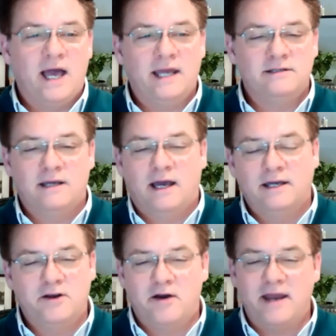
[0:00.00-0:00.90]
And
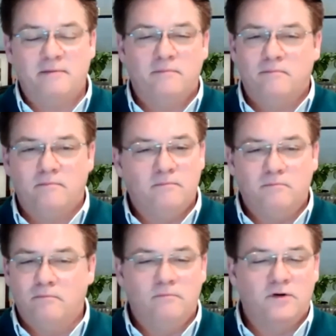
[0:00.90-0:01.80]
I don't know
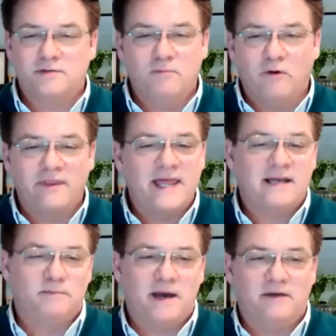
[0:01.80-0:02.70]
much more than
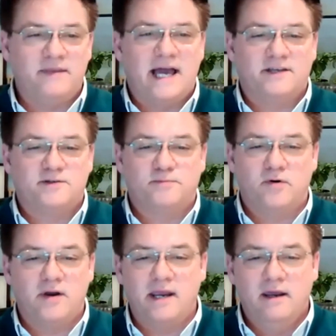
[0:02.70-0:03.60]
that about the
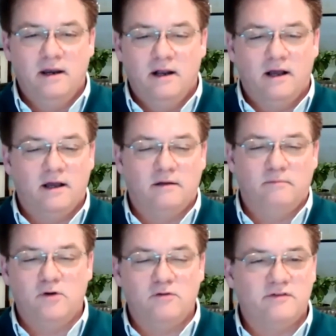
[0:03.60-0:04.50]
Asbury uh,
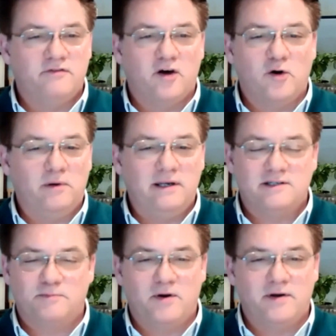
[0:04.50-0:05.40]
move of the Holy
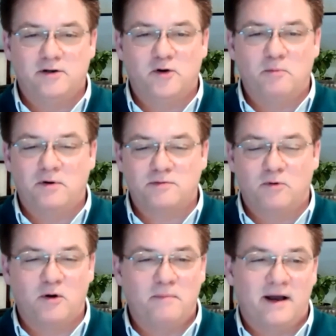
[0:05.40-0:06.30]
Spirit. Don't know much
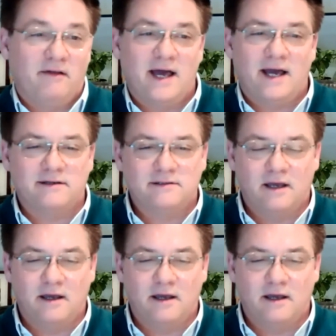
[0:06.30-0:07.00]
more about that.